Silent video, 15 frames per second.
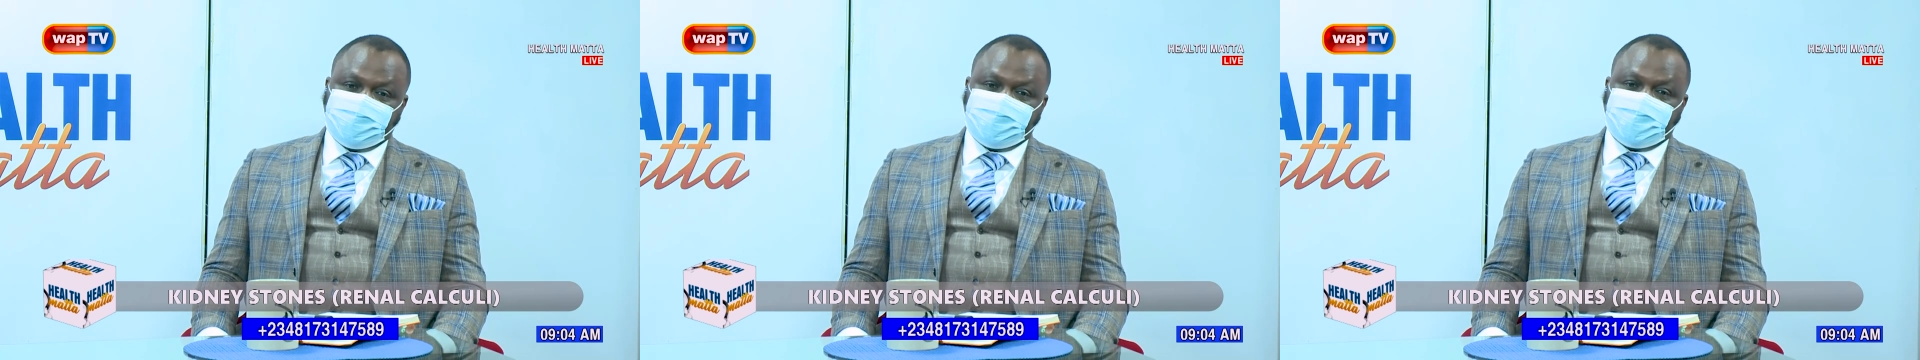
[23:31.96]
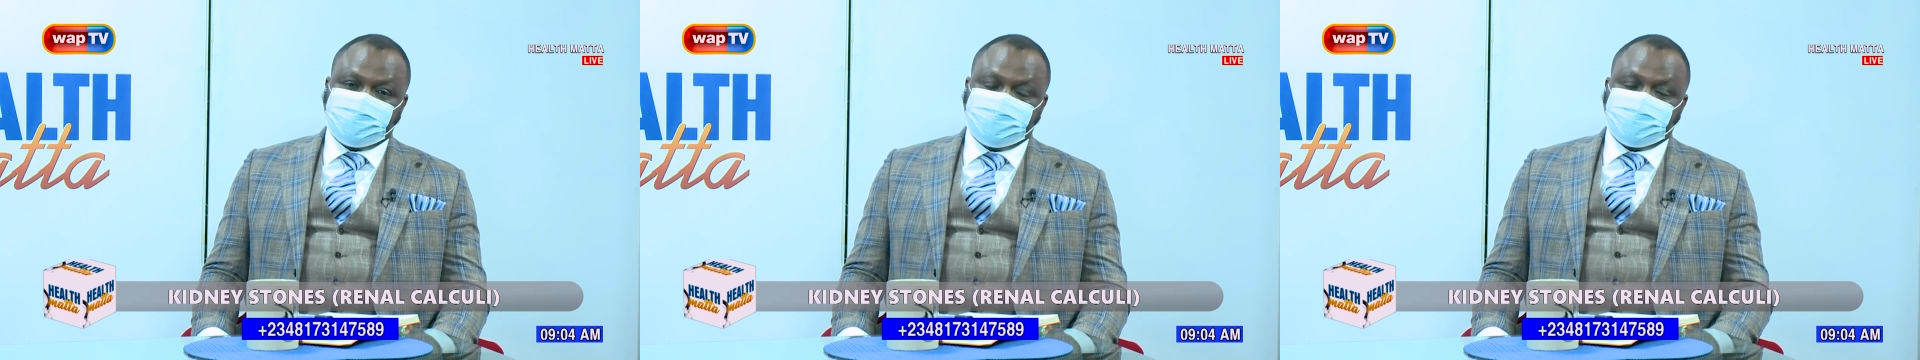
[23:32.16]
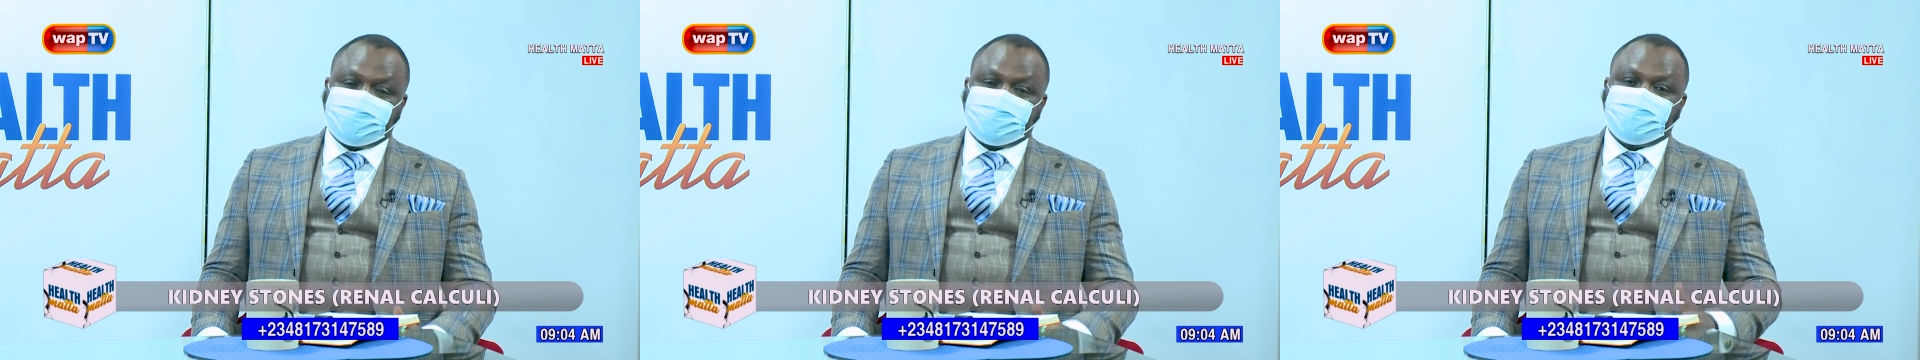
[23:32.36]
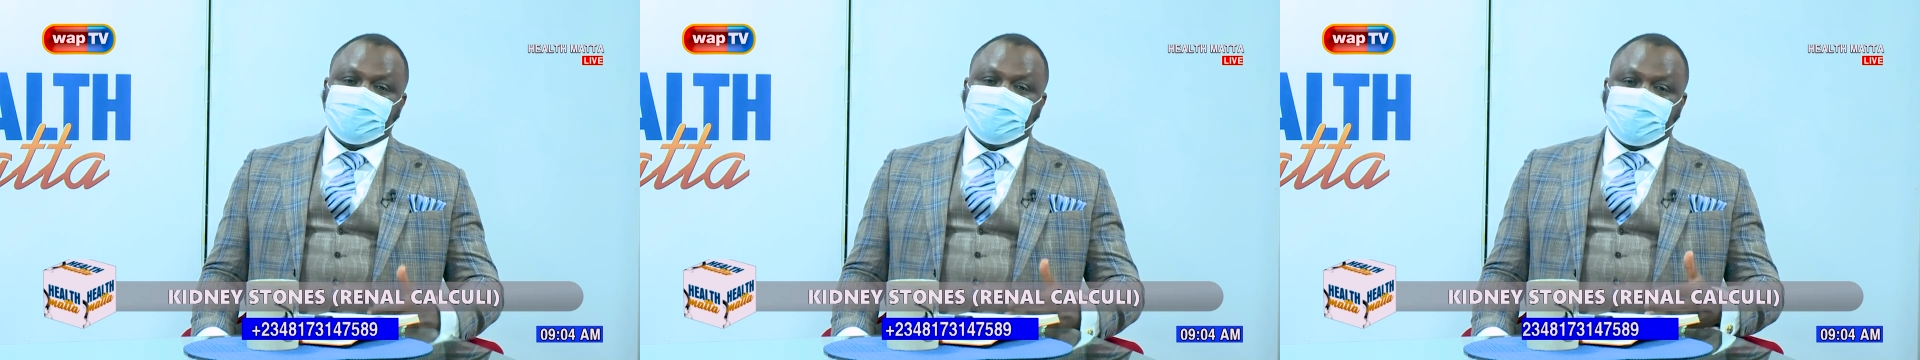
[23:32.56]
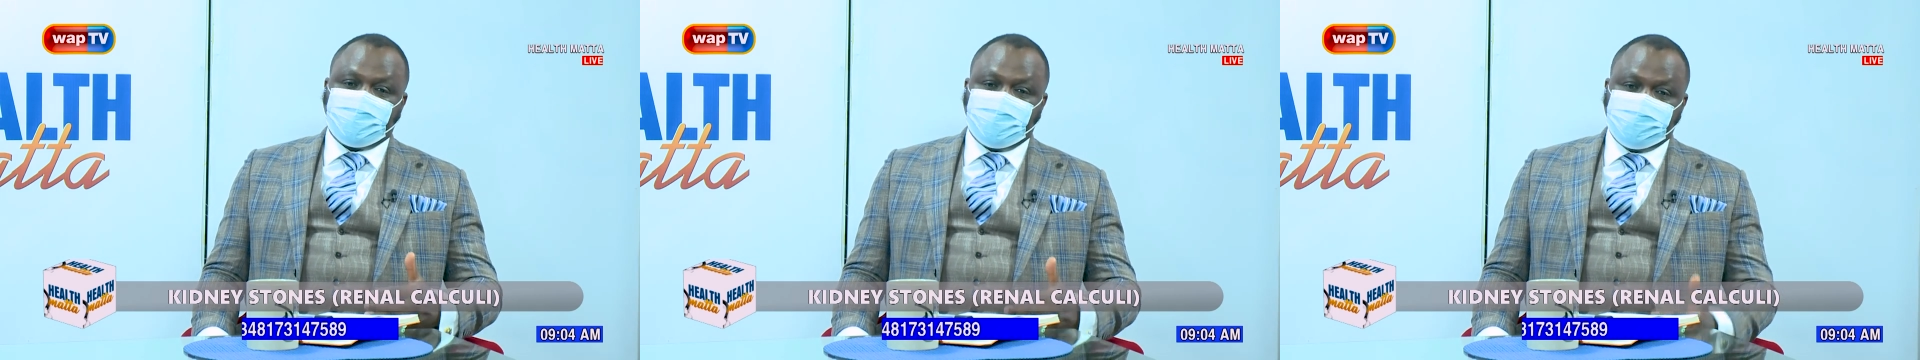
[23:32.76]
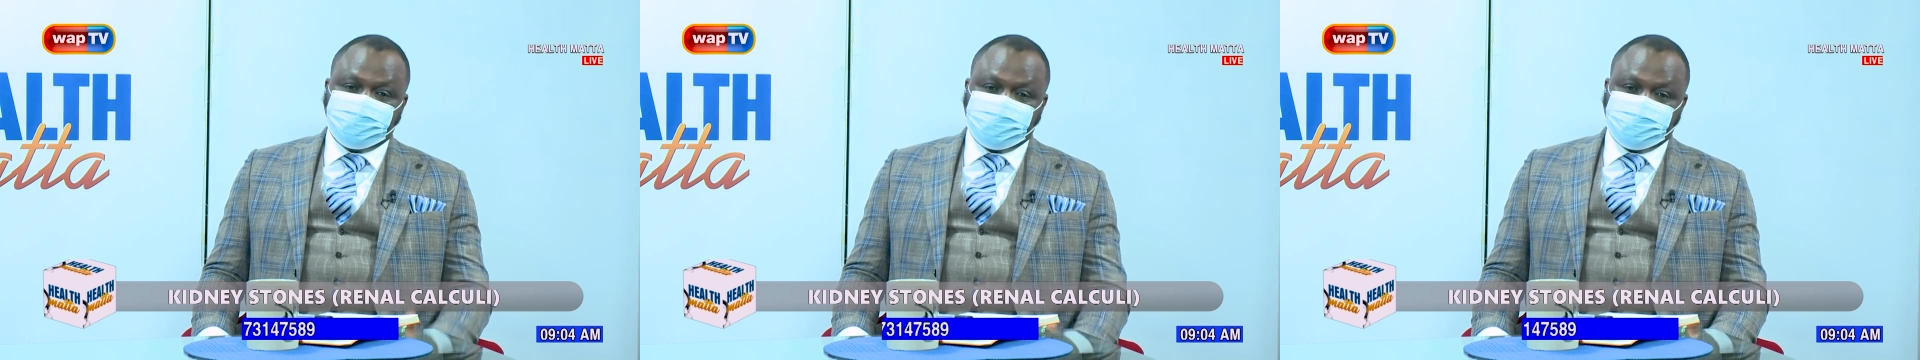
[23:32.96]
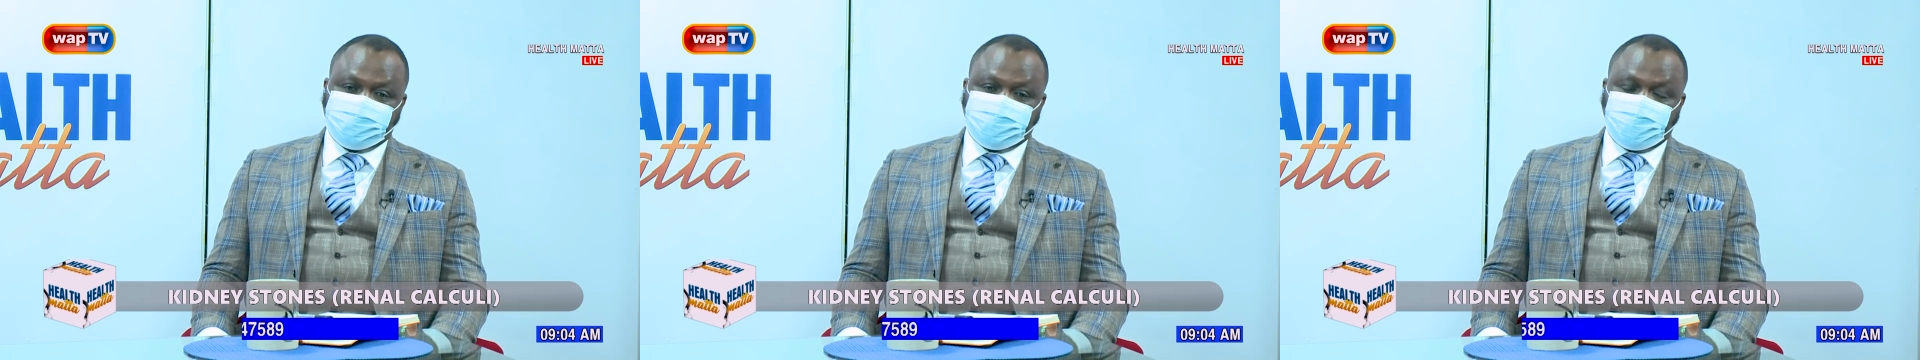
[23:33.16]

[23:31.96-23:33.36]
that is com